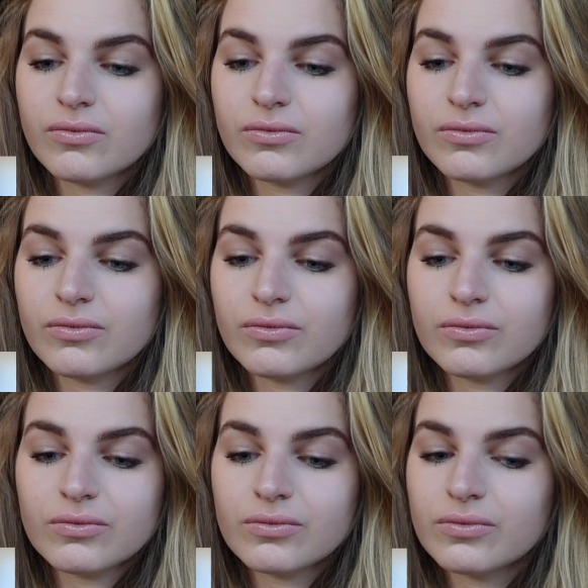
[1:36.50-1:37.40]

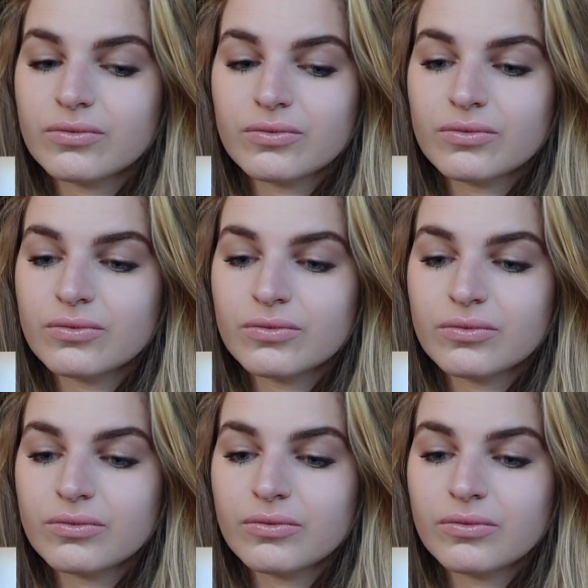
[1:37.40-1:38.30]

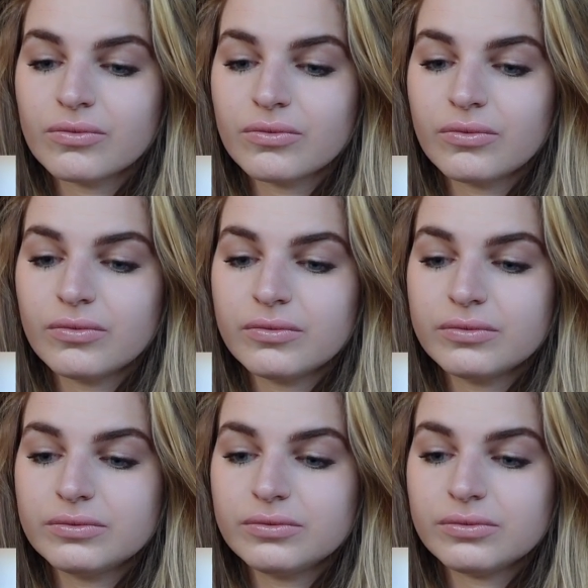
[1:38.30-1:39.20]

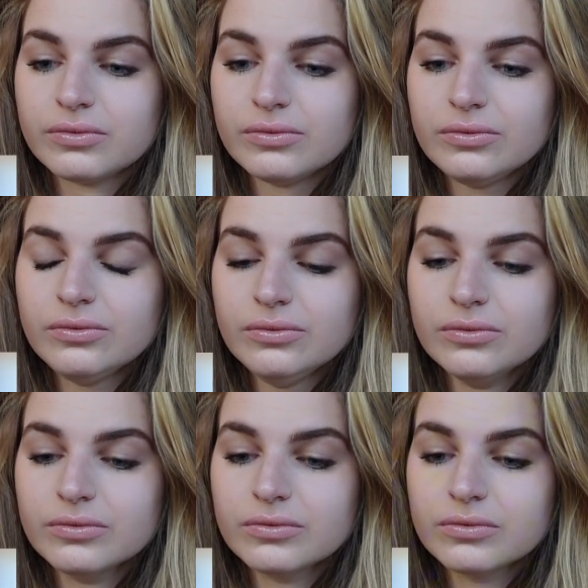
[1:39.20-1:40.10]

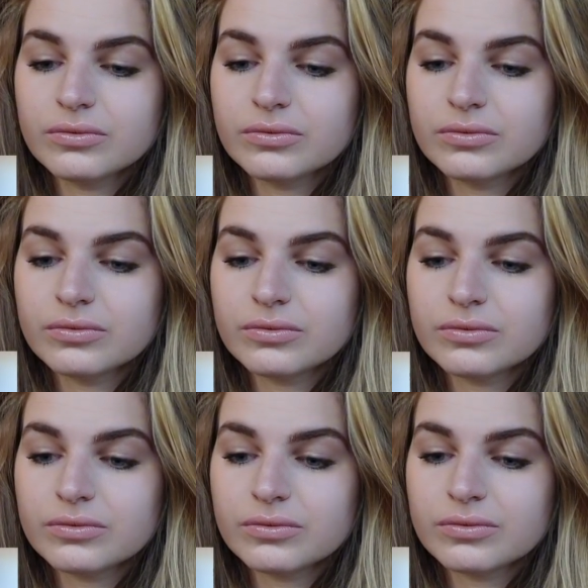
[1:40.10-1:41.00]

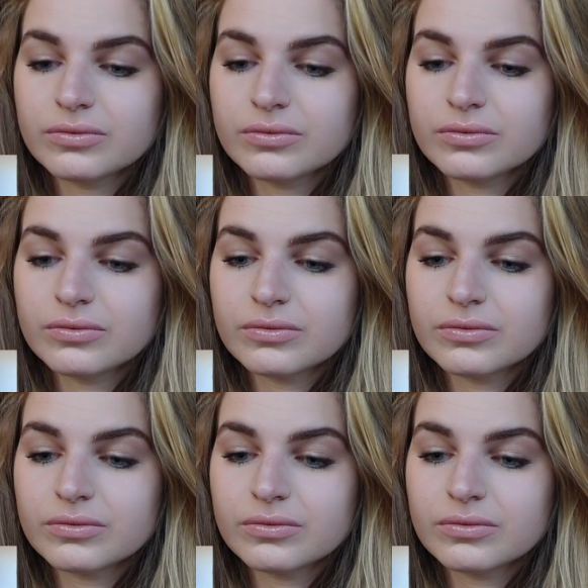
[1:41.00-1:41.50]
This person isn't speaking.